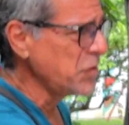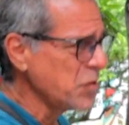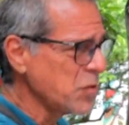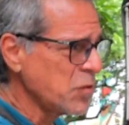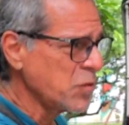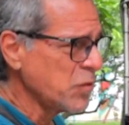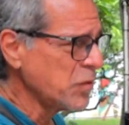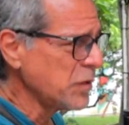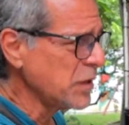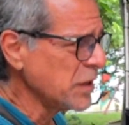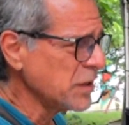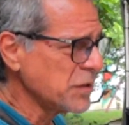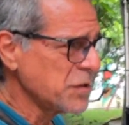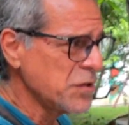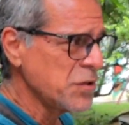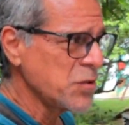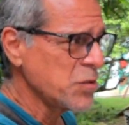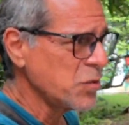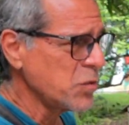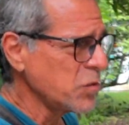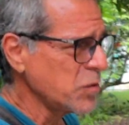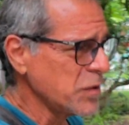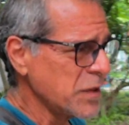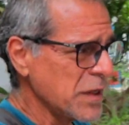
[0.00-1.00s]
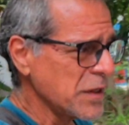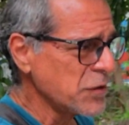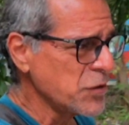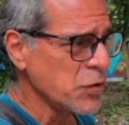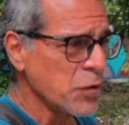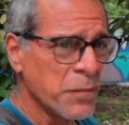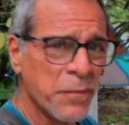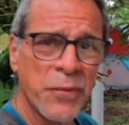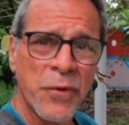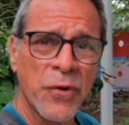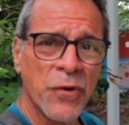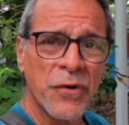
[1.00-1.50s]
No, there's
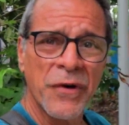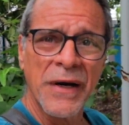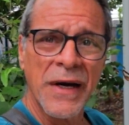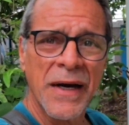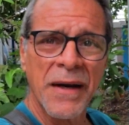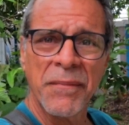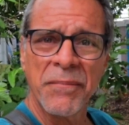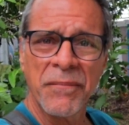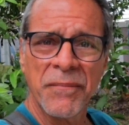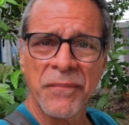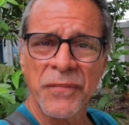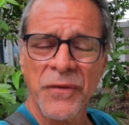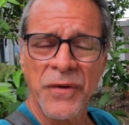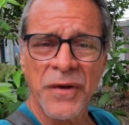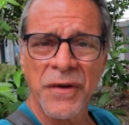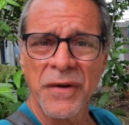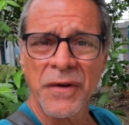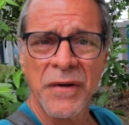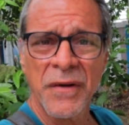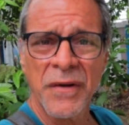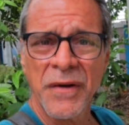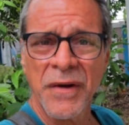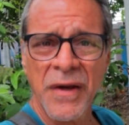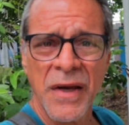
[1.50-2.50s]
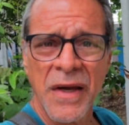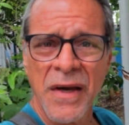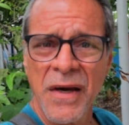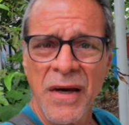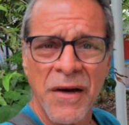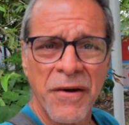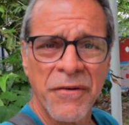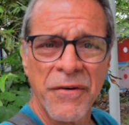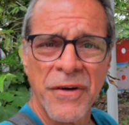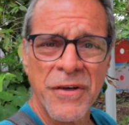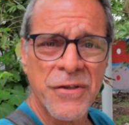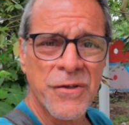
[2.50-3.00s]
no program to
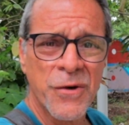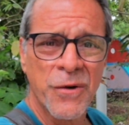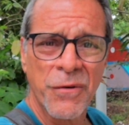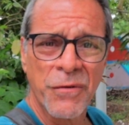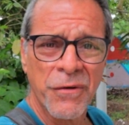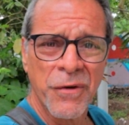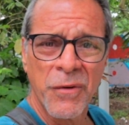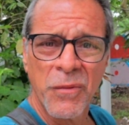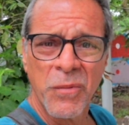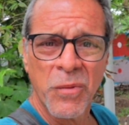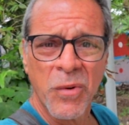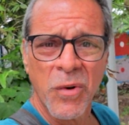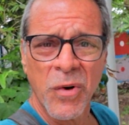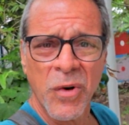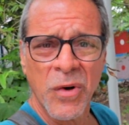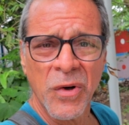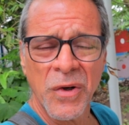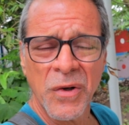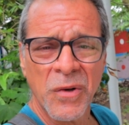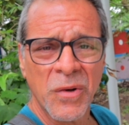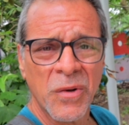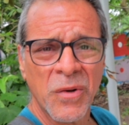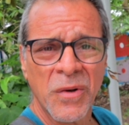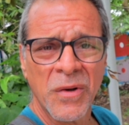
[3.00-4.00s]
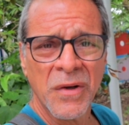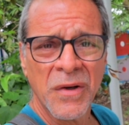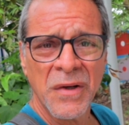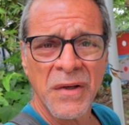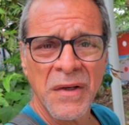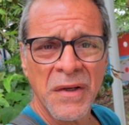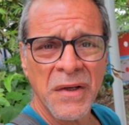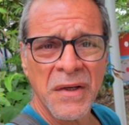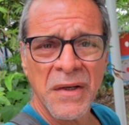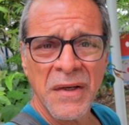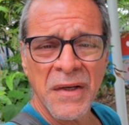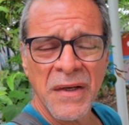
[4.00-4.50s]
encourage or reward or
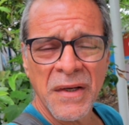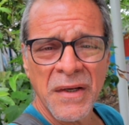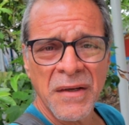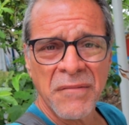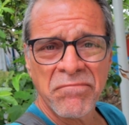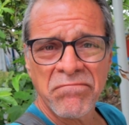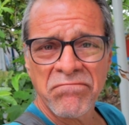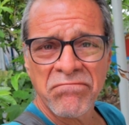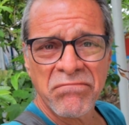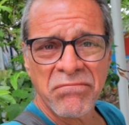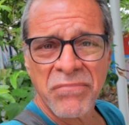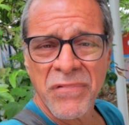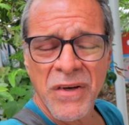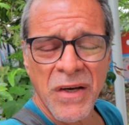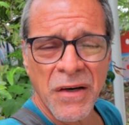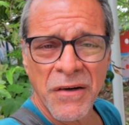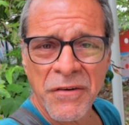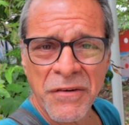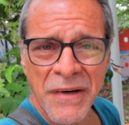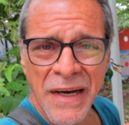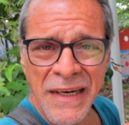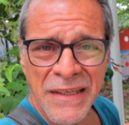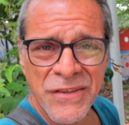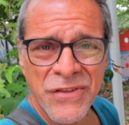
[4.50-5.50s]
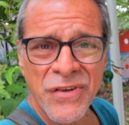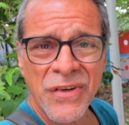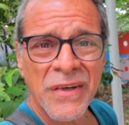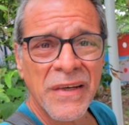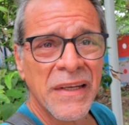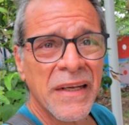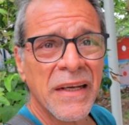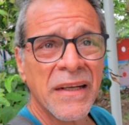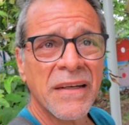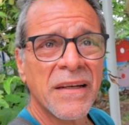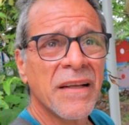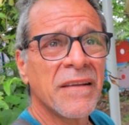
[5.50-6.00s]

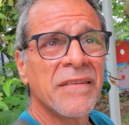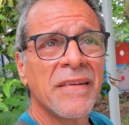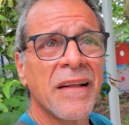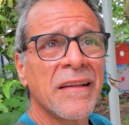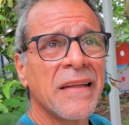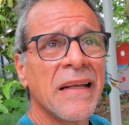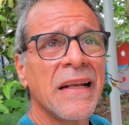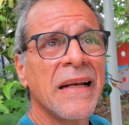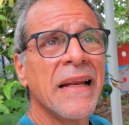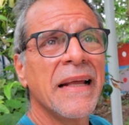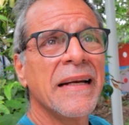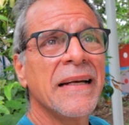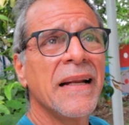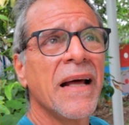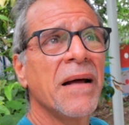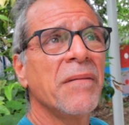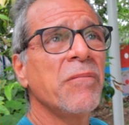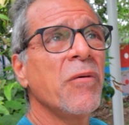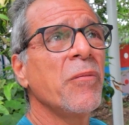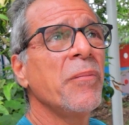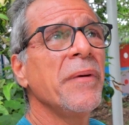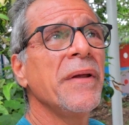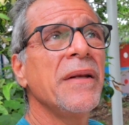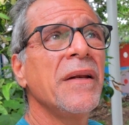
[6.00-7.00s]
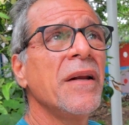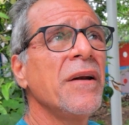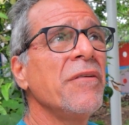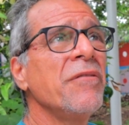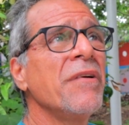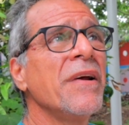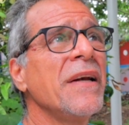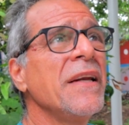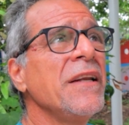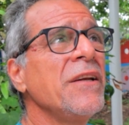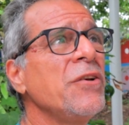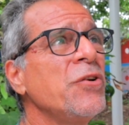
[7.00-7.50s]
congratulate. There's nothing like that. But we didn't
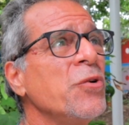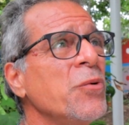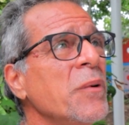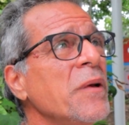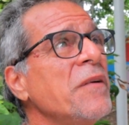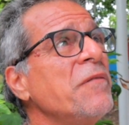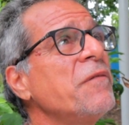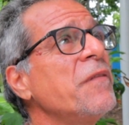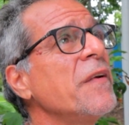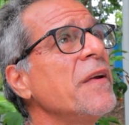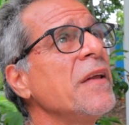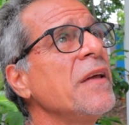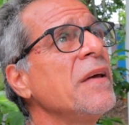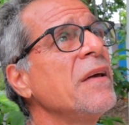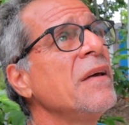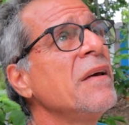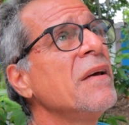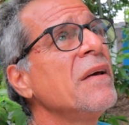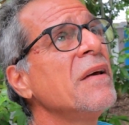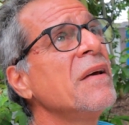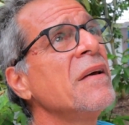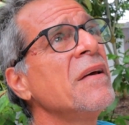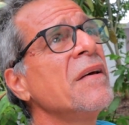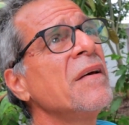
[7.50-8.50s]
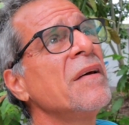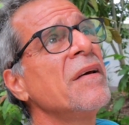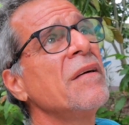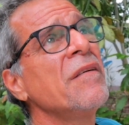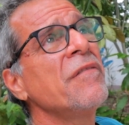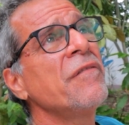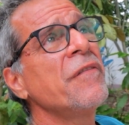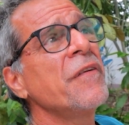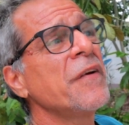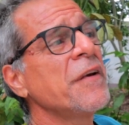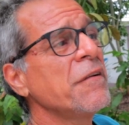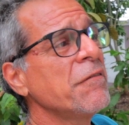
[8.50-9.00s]
really do it for the
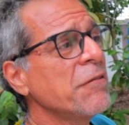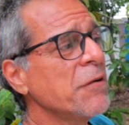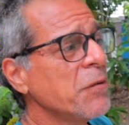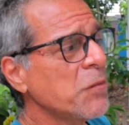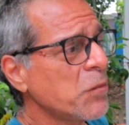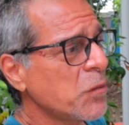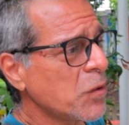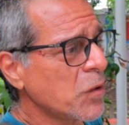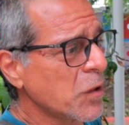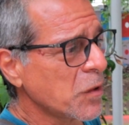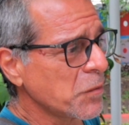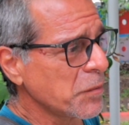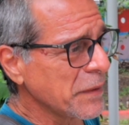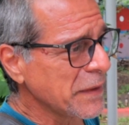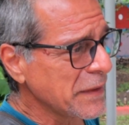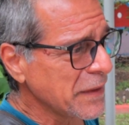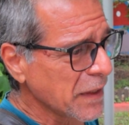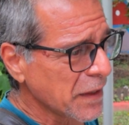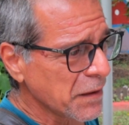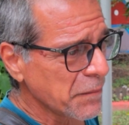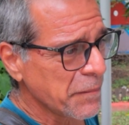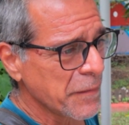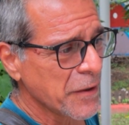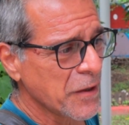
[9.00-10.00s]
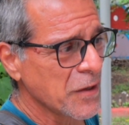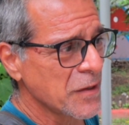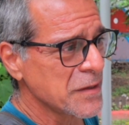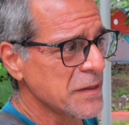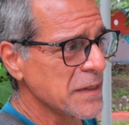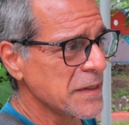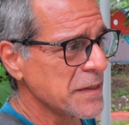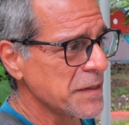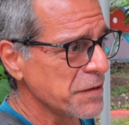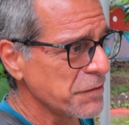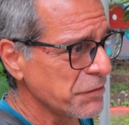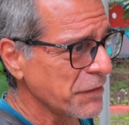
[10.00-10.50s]
reward. We did it because
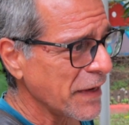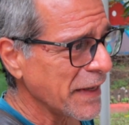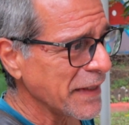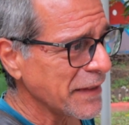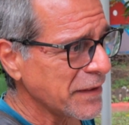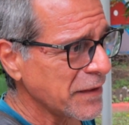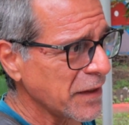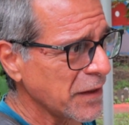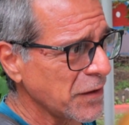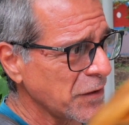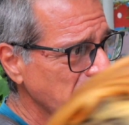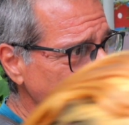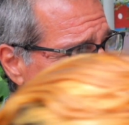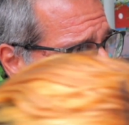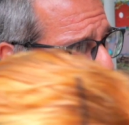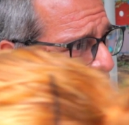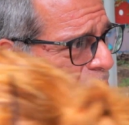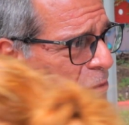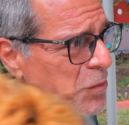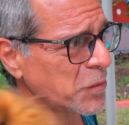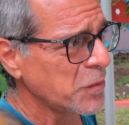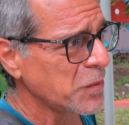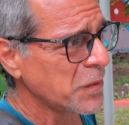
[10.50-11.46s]
it's the right thing to do.